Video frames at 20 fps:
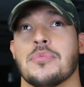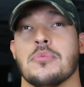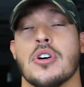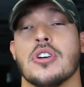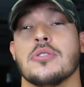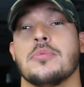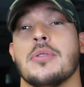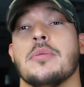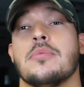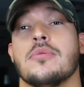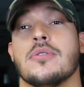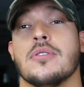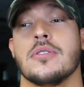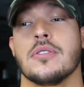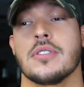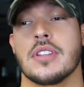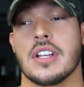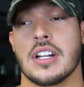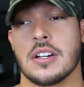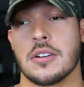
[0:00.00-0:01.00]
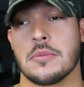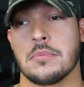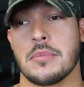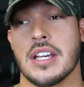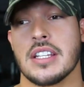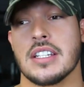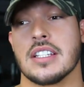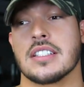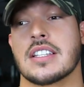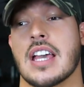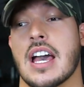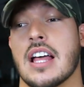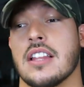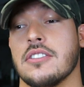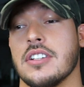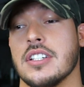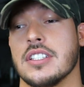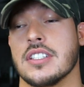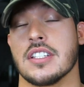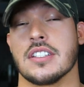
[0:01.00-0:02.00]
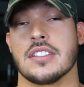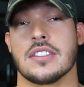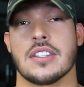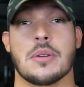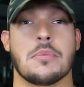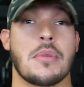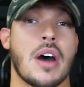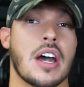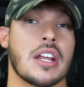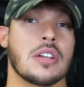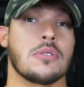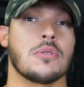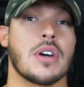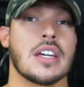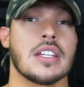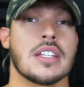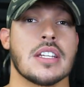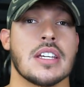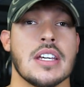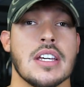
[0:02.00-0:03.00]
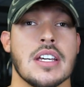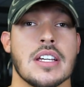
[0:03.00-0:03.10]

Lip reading: most people, their maintenance calories is their body weight